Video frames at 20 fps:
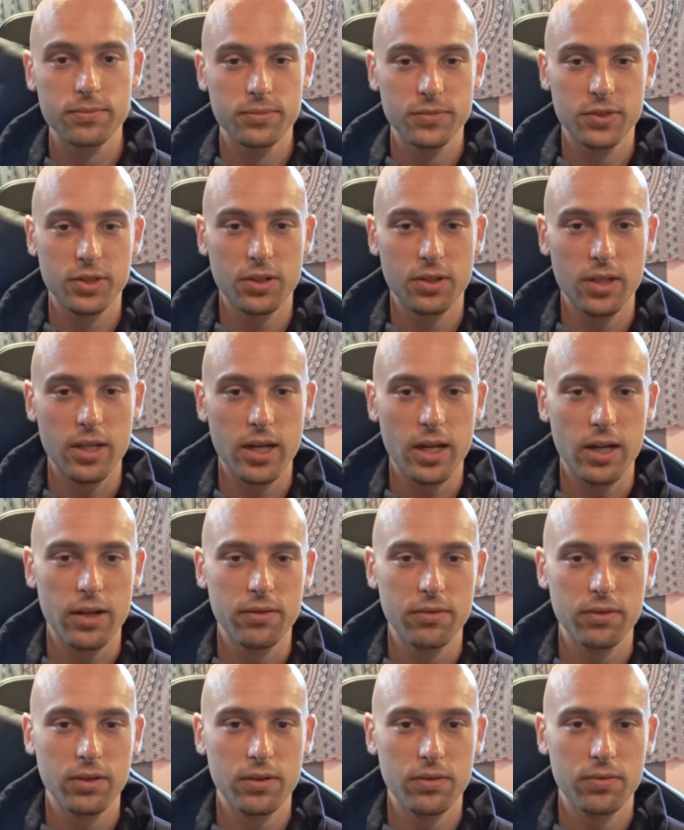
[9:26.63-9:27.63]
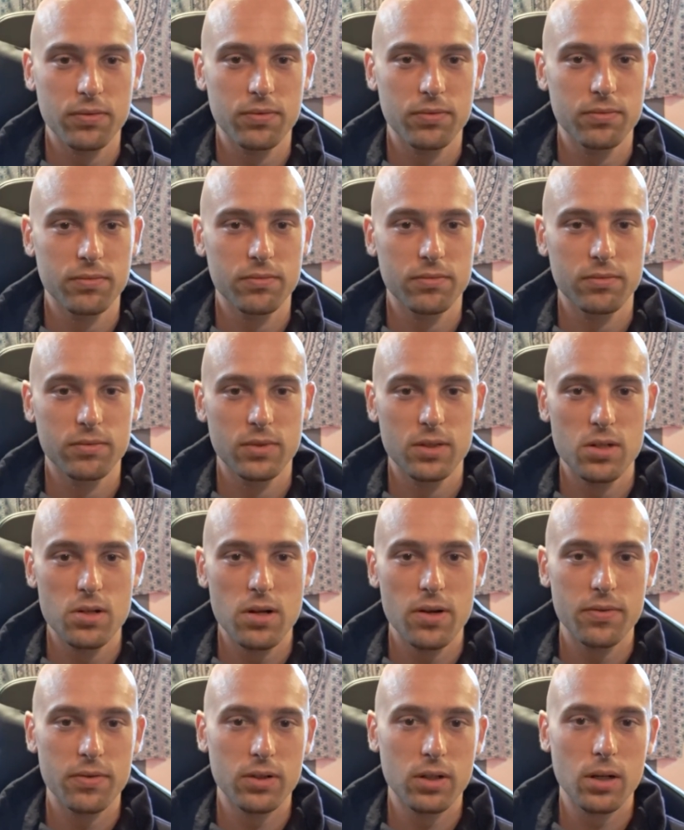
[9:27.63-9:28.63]
So yeah, if you
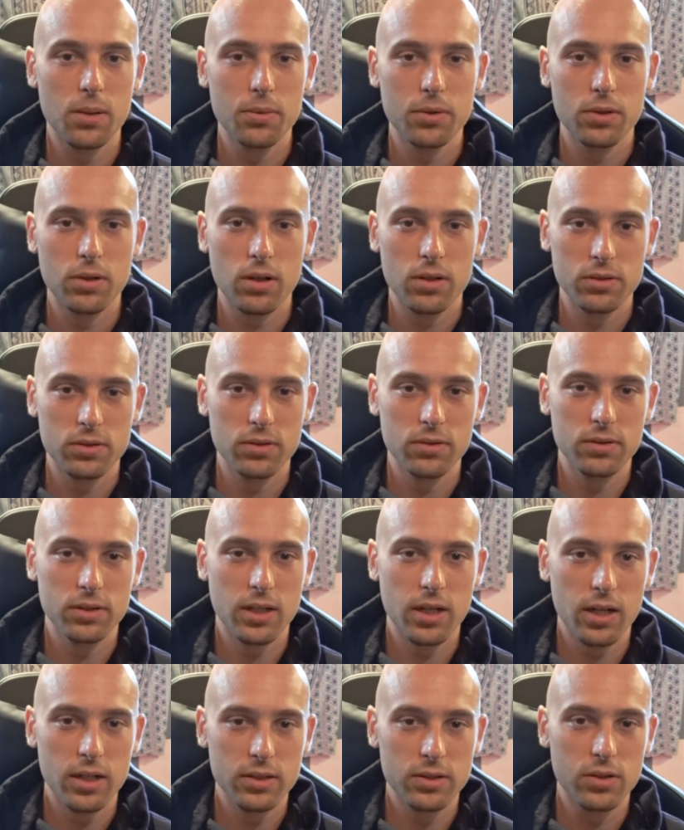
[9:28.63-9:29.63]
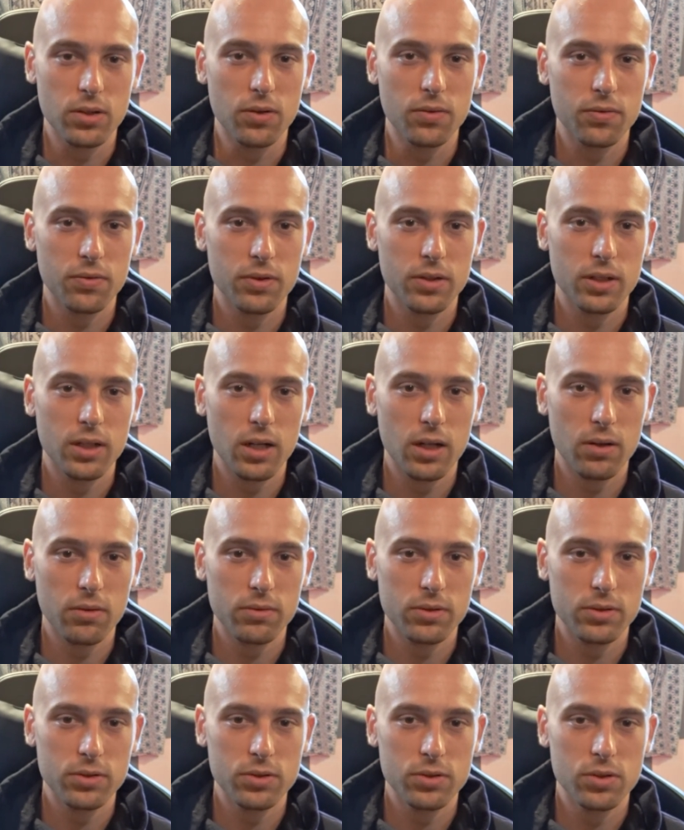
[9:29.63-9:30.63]
ever come across those guys, don't freak out.
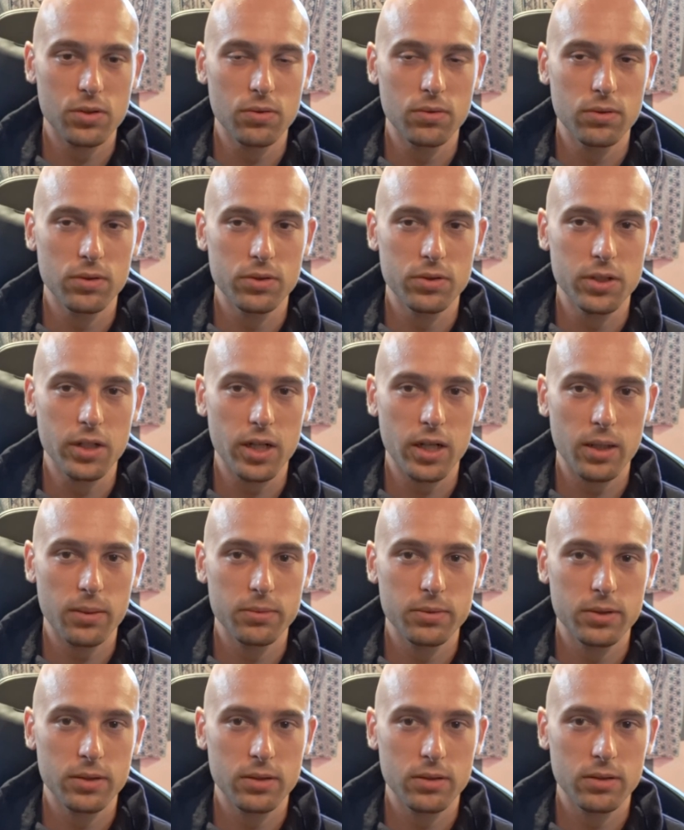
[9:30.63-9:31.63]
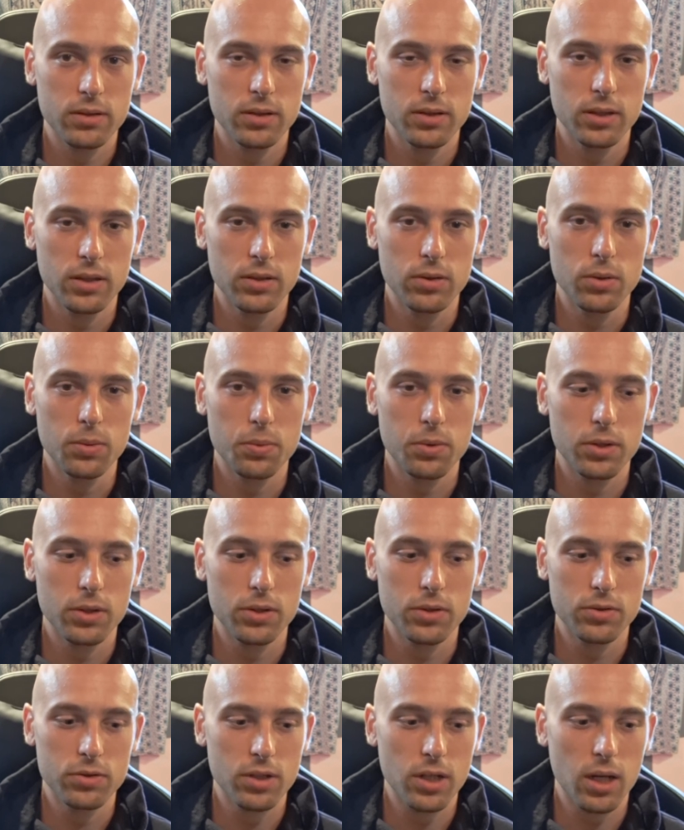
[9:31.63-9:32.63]
They're just doing their jobs, and they do a pretty
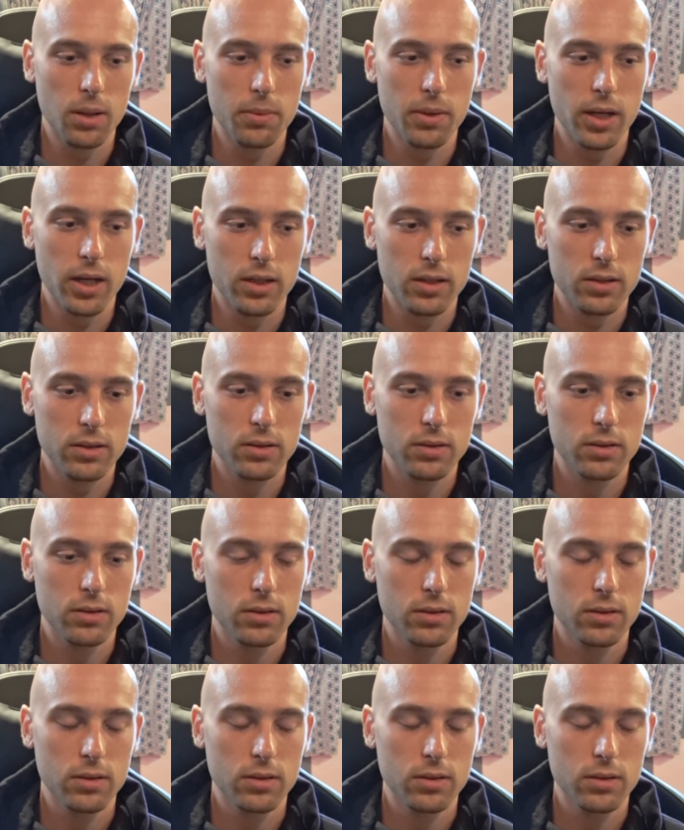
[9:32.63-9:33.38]
good job at it.